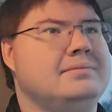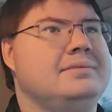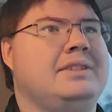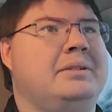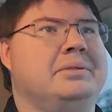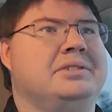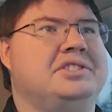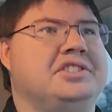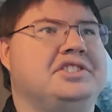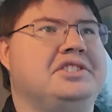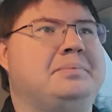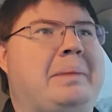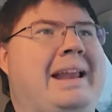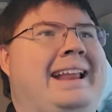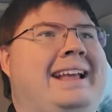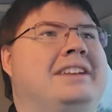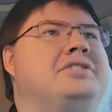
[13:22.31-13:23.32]
It was just
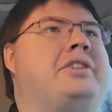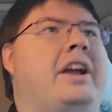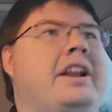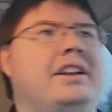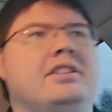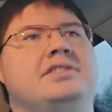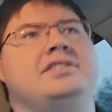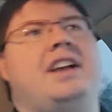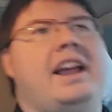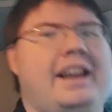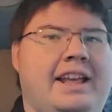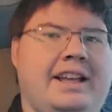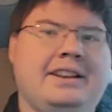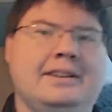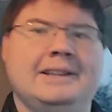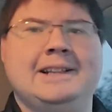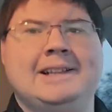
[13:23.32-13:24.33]
spinning trying to sign
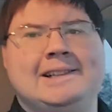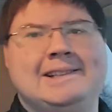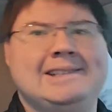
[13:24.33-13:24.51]
in.